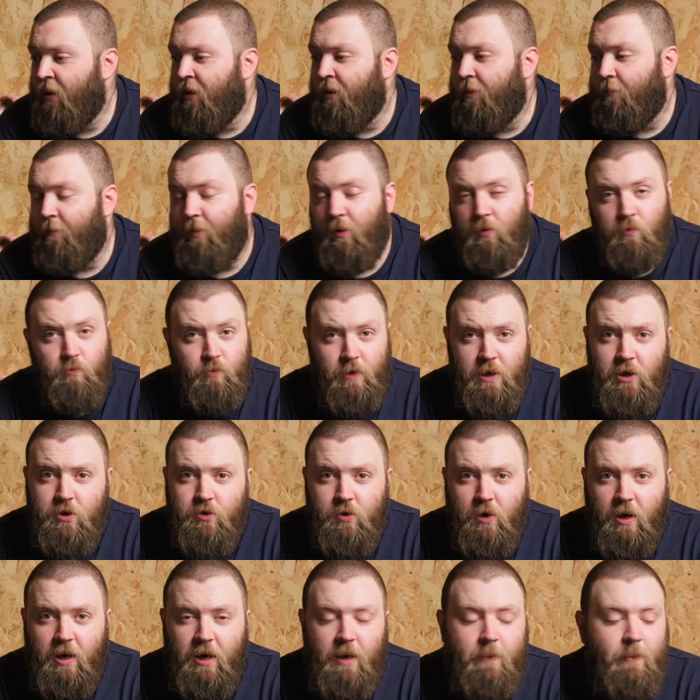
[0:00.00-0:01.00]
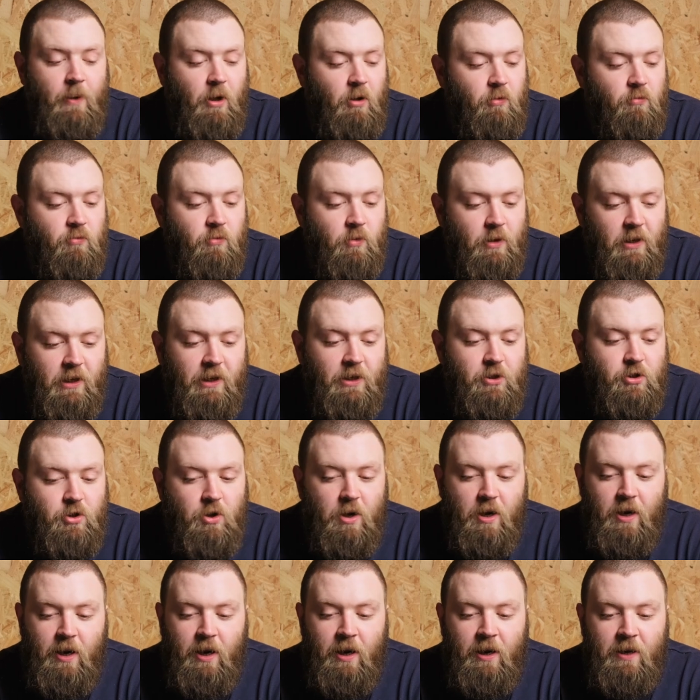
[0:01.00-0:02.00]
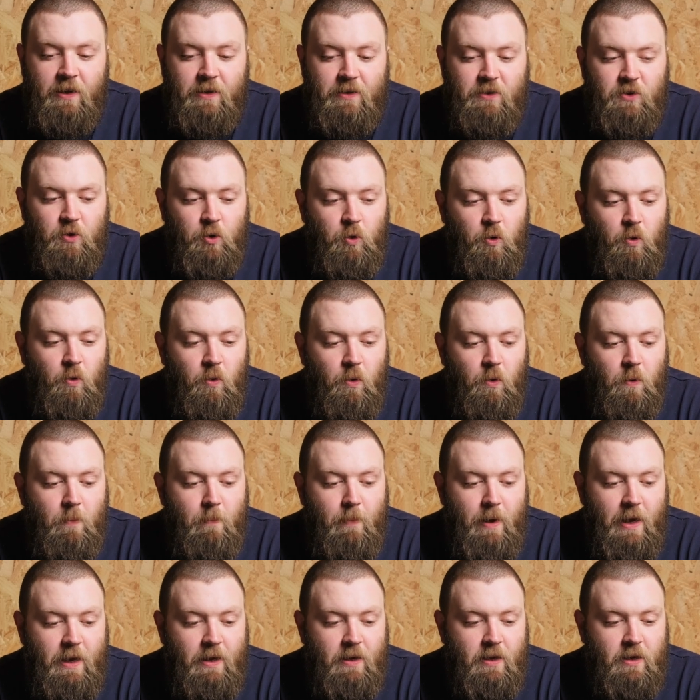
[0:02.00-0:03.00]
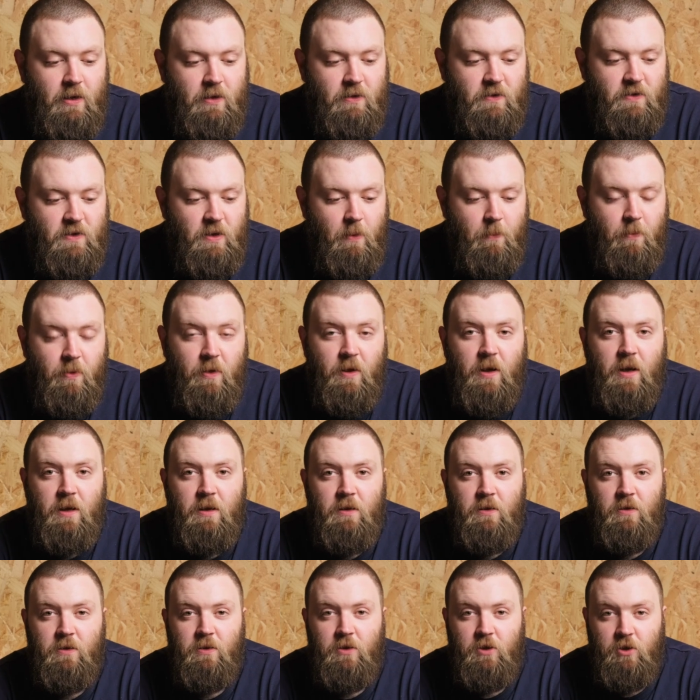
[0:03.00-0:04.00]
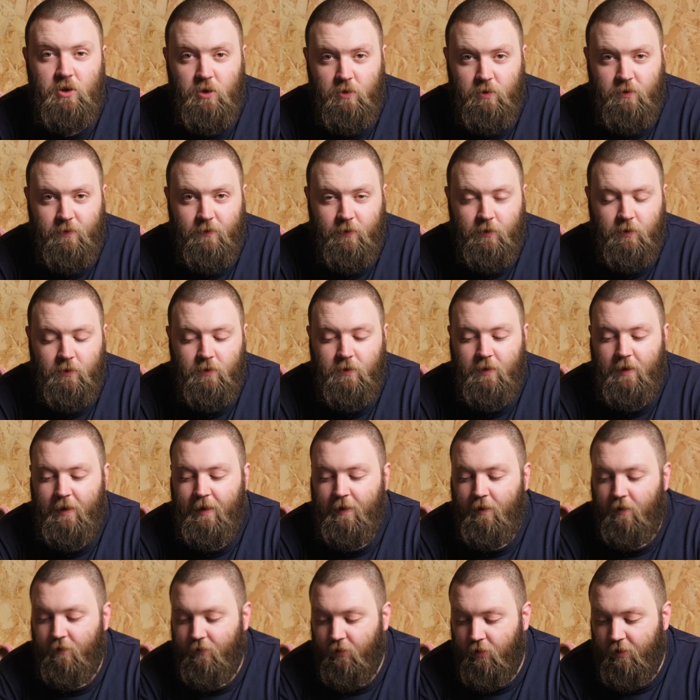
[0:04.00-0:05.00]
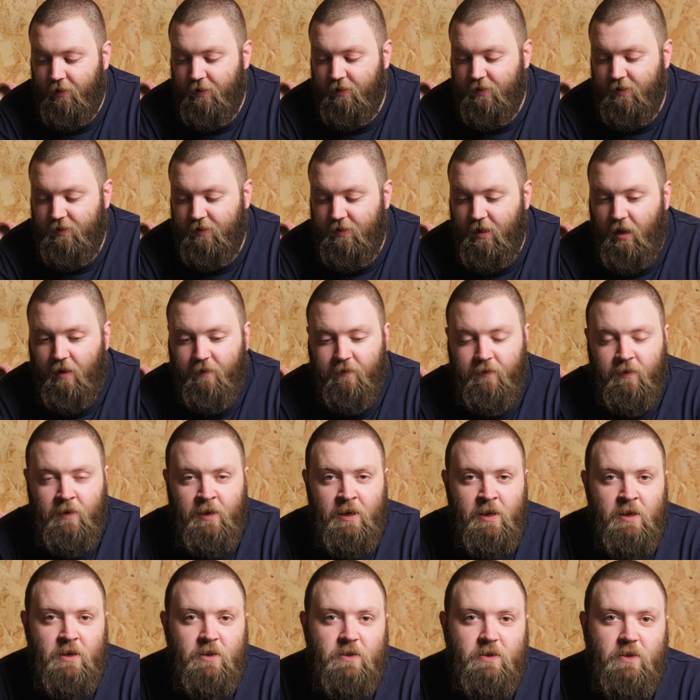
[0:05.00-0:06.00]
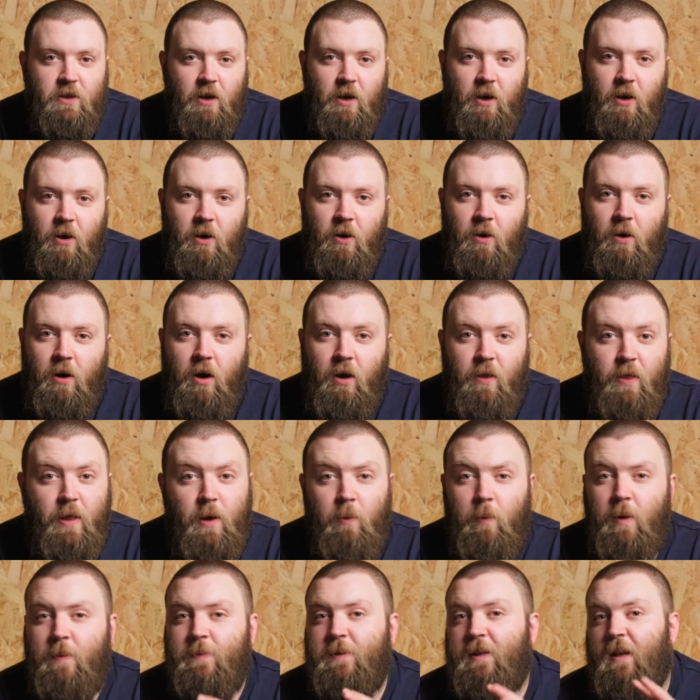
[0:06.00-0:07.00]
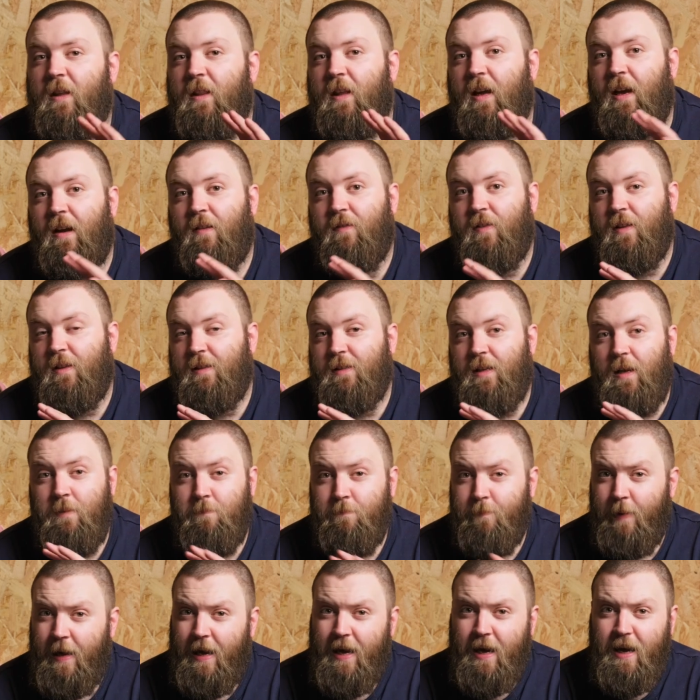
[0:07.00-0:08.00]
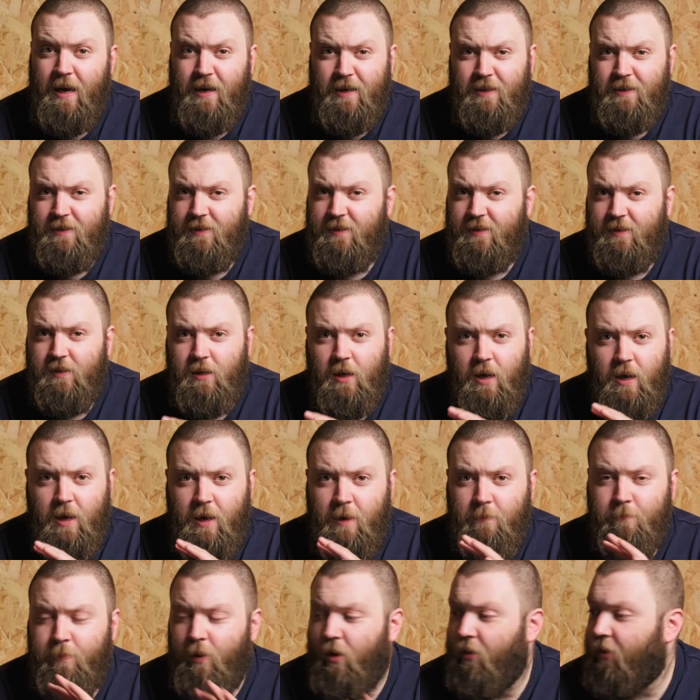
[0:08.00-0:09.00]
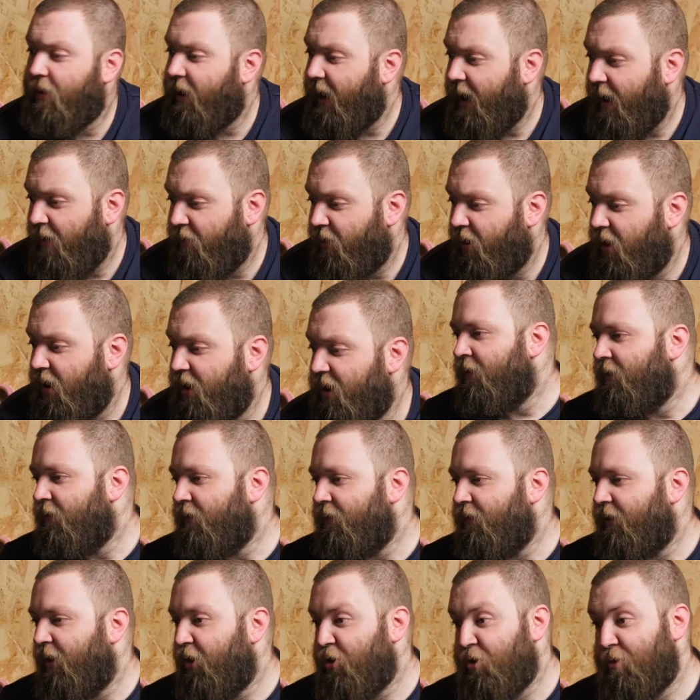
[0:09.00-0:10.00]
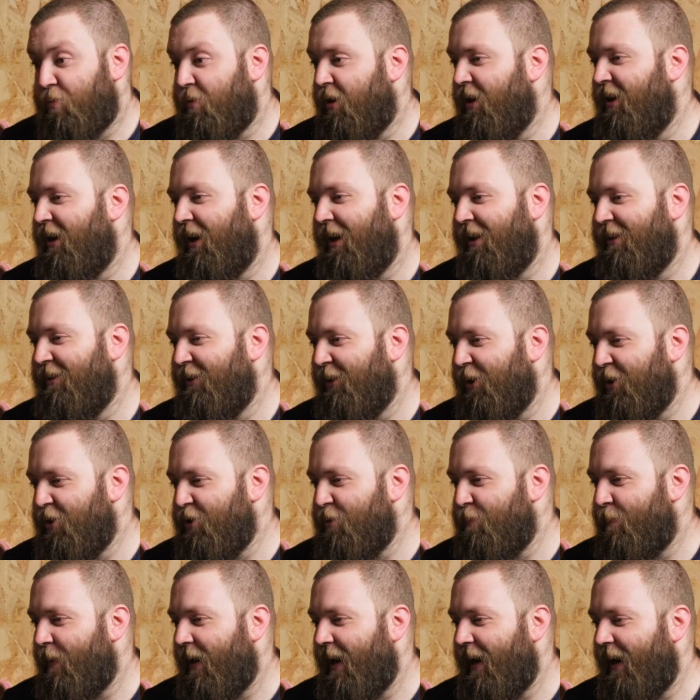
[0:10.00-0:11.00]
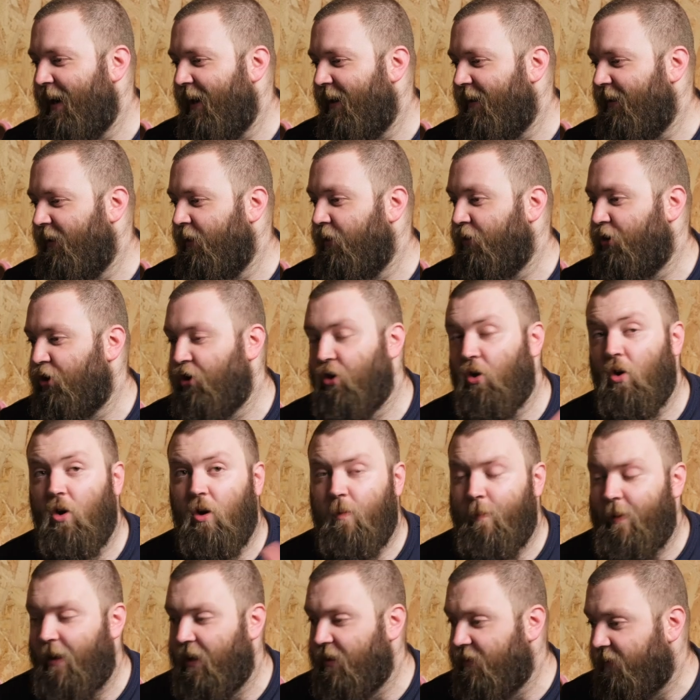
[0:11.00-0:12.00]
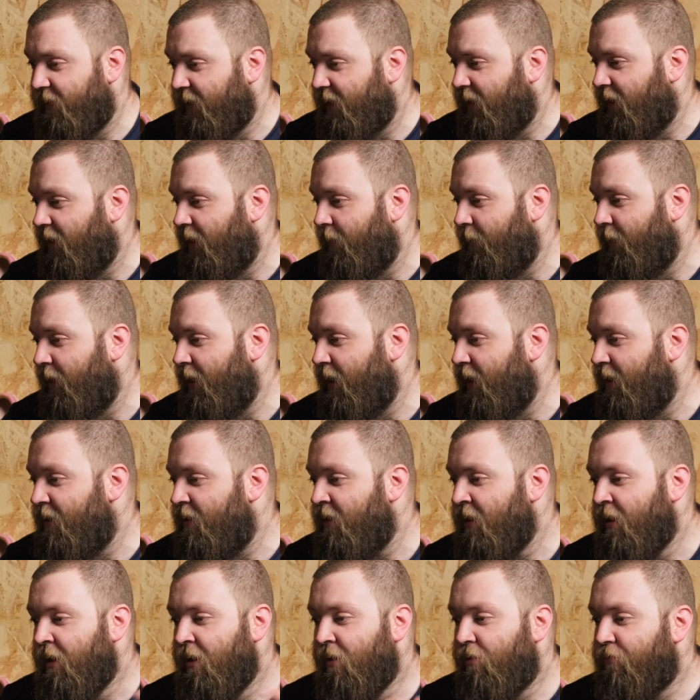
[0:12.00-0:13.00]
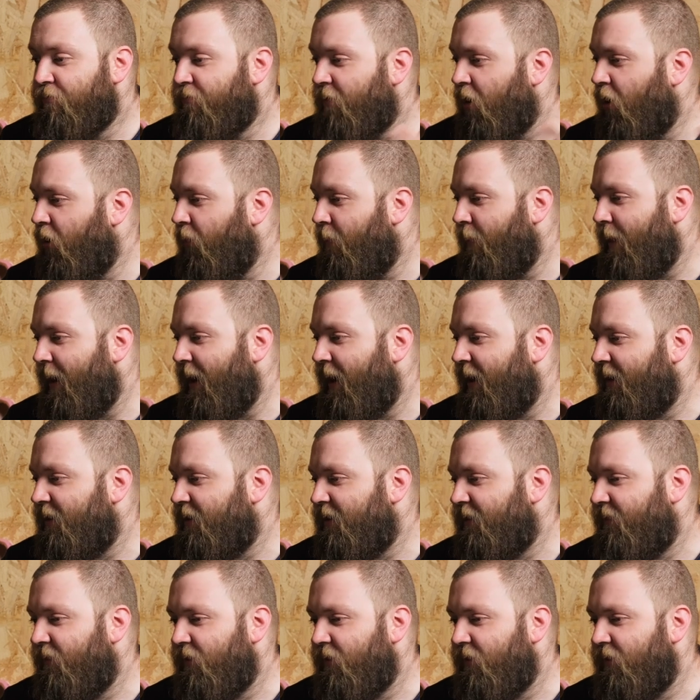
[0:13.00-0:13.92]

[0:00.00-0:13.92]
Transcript: But Retribe are really trying to make something useful out of all this stuff. So on their website, they have things like bags, bottle carriers, lunch bag, little chalk bags for climbing, roll mats for